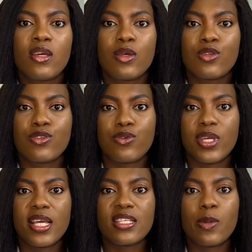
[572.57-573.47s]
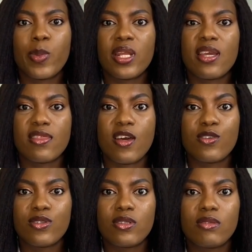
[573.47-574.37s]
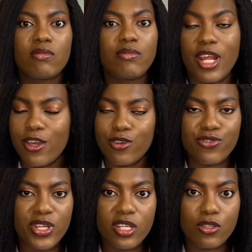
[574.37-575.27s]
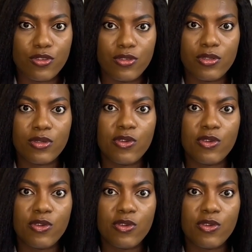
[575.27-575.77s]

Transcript: So yes, I paid 1,900 in total